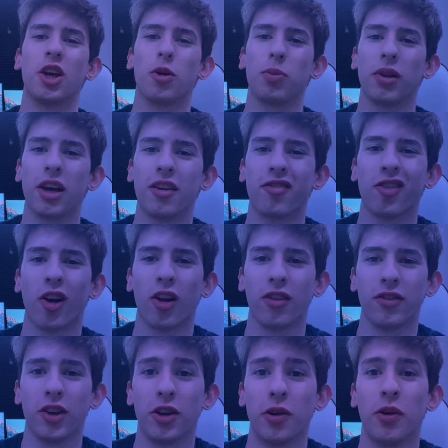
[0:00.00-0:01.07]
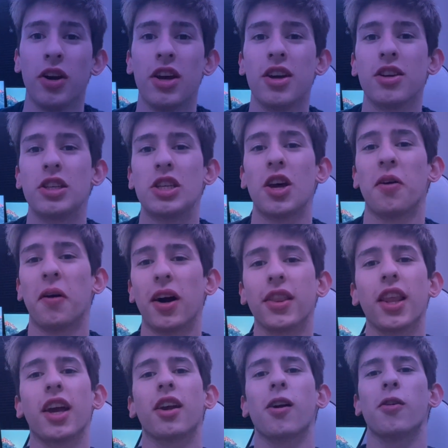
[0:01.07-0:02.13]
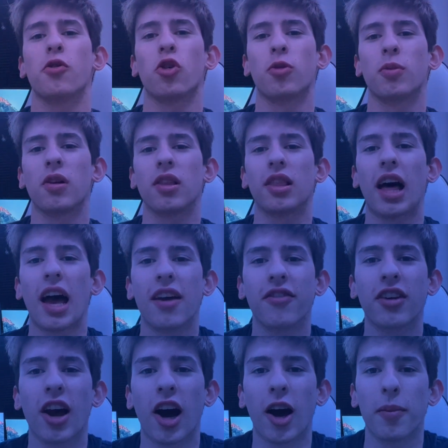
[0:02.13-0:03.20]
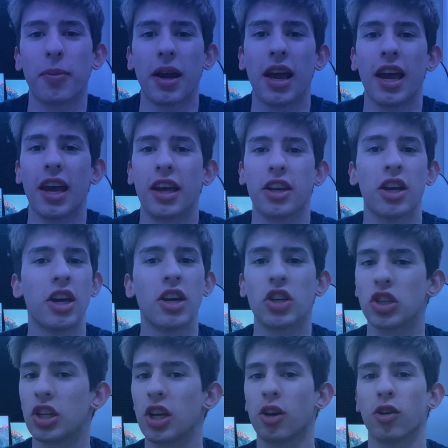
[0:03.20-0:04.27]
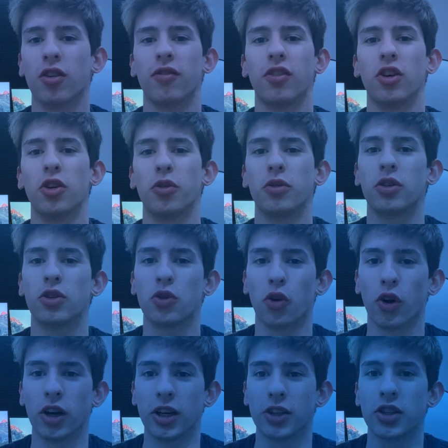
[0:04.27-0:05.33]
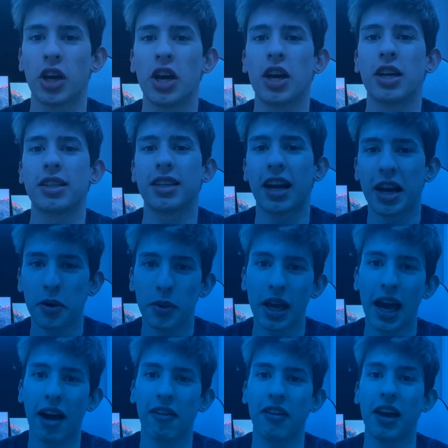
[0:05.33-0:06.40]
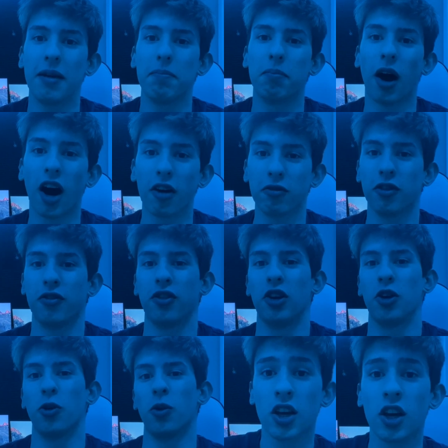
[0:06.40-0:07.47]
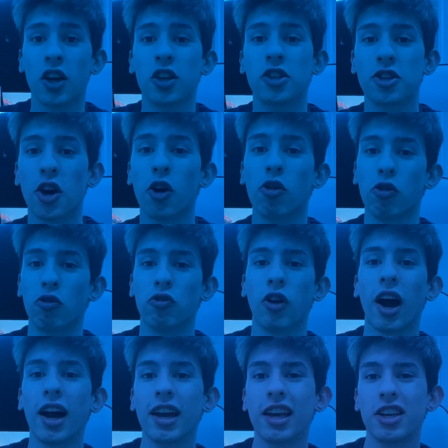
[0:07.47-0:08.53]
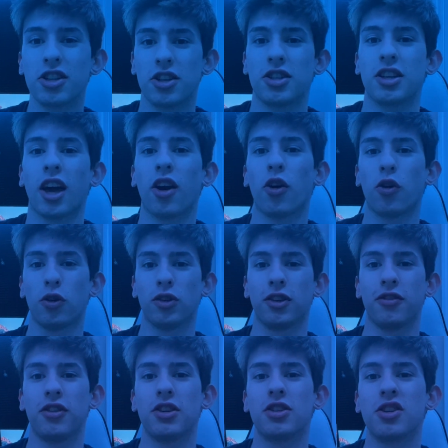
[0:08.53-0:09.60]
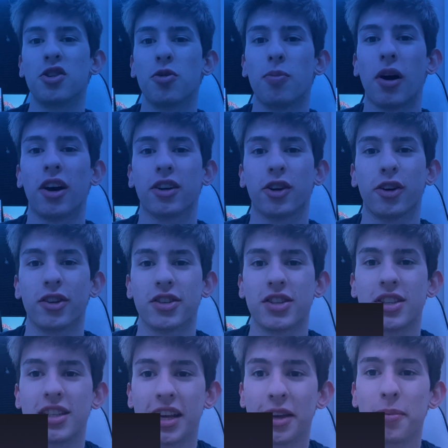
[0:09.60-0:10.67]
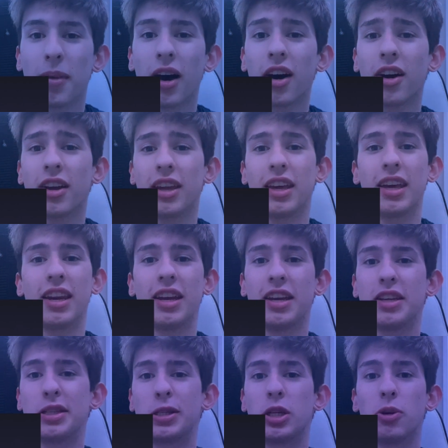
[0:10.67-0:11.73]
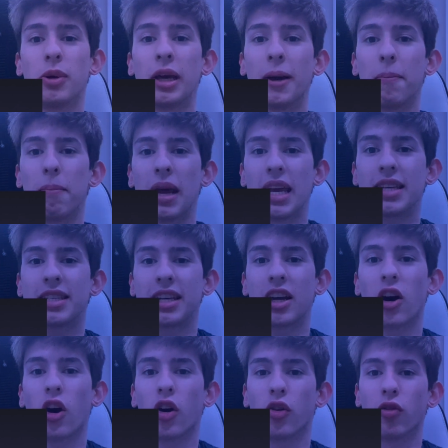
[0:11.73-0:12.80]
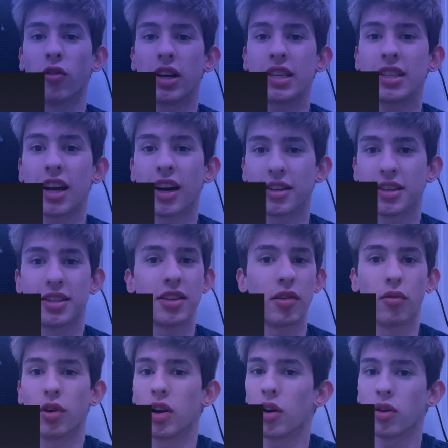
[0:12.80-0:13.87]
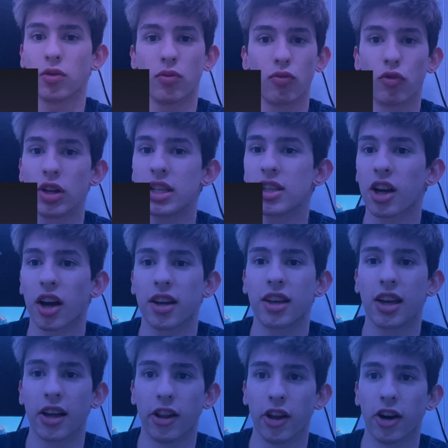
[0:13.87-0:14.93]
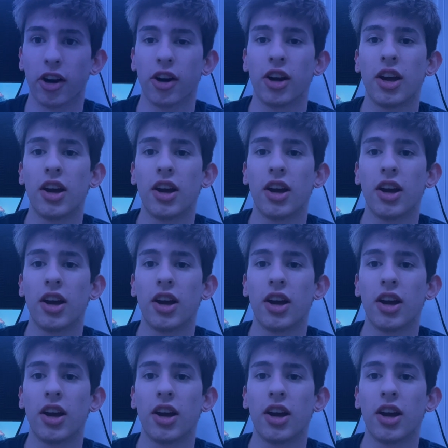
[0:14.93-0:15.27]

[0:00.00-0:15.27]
planned for all of you. So unlike our normal live cop and sneaker review tutorials, today we have a bot review. So Ryan just got a hold of this new bot called Sigma. It is doing amazing on restocks. It's a restock killer.